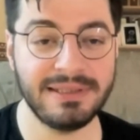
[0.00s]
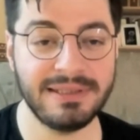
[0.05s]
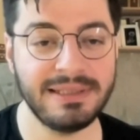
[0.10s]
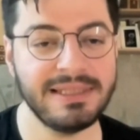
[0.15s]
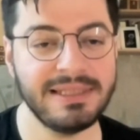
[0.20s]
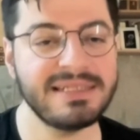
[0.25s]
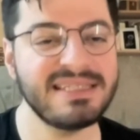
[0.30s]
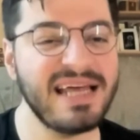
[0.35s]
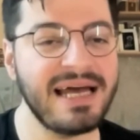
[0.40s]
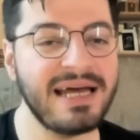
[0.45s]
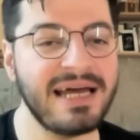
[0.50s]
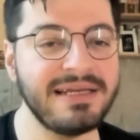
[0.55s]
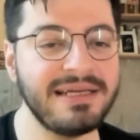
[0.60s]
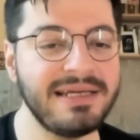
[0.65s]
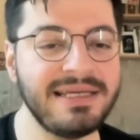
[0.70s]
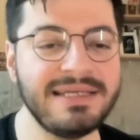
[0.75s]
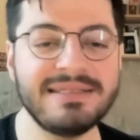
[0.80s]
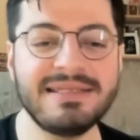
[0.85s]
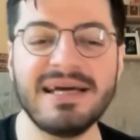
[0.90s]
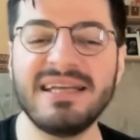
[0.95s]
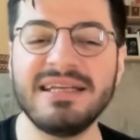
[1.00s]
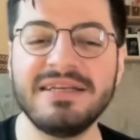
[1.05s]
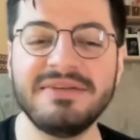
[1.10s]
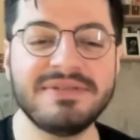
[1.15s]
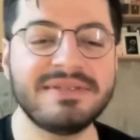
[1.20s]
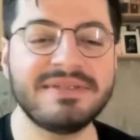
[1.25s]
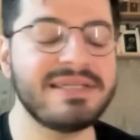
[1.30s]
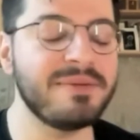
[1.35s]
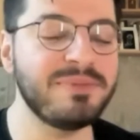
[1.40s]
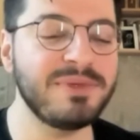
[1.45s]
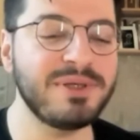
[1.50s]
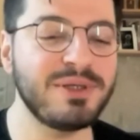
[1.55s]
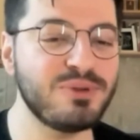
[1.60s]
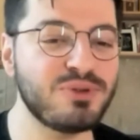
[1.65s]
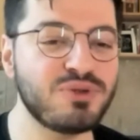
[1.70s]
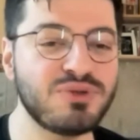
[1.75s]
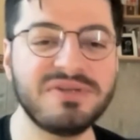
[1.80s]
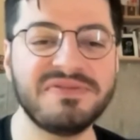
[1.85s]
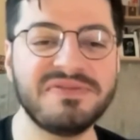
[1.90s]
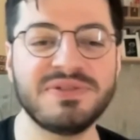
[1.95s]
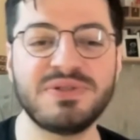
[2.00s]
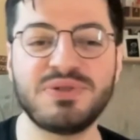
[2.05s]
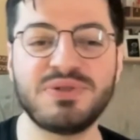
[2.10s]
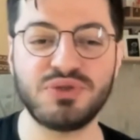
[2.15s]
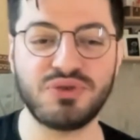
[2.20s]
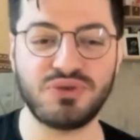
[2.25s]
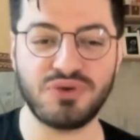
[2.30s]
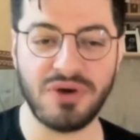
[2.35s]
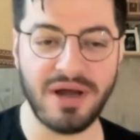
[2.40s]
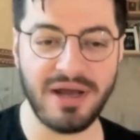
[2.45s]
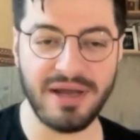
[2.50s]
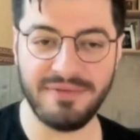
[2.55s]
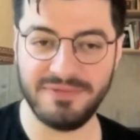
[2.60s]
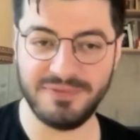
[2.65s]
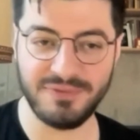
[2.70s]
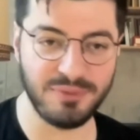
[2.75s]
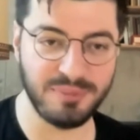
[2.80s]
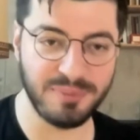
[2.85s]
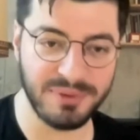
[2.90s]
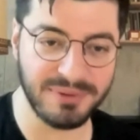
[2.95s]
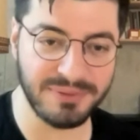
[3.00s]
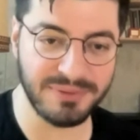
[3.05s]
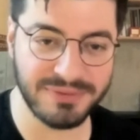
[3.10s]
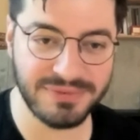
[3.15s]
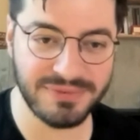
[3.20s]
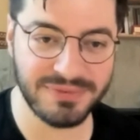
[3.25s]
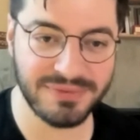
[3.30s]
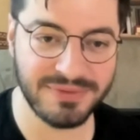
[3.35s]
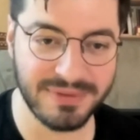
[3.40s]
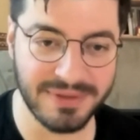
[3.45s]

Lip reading: Is that something you should even strive to build?